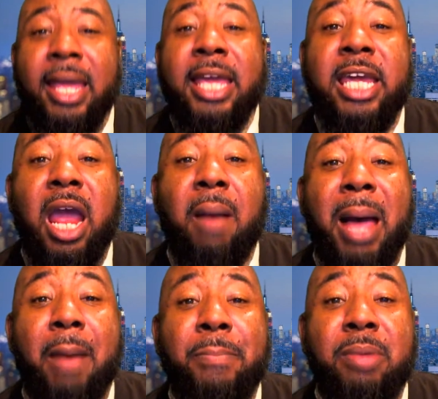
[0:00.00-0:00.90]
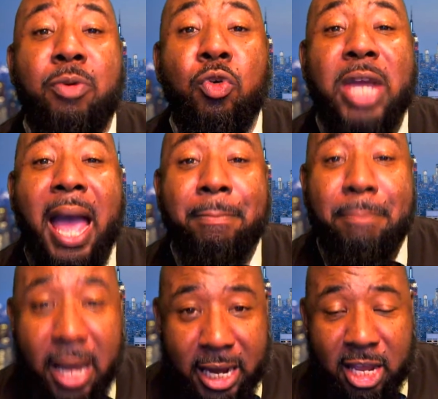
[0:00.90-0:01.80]
He care about people who got
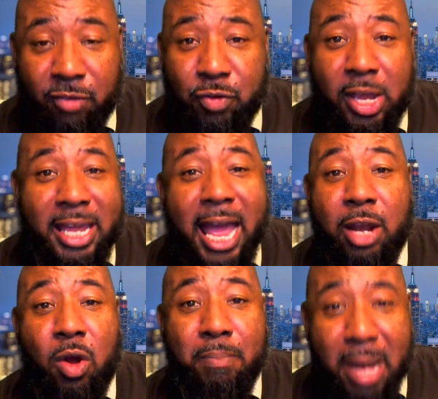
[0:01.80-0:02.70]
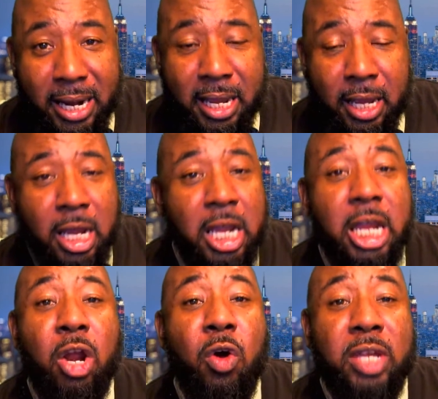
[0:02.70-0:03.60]
money. If you ain't got no money,
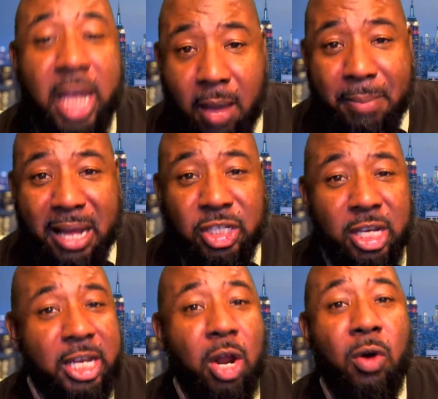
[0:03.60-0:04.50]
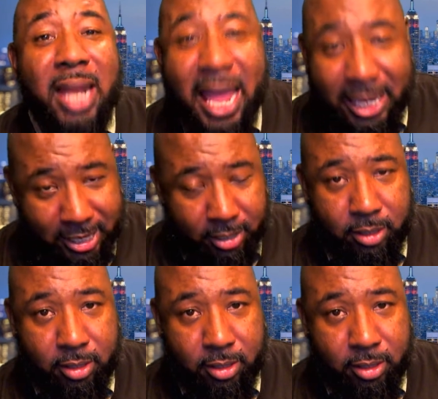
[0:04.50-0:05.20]
he don't care about you. He don't like you.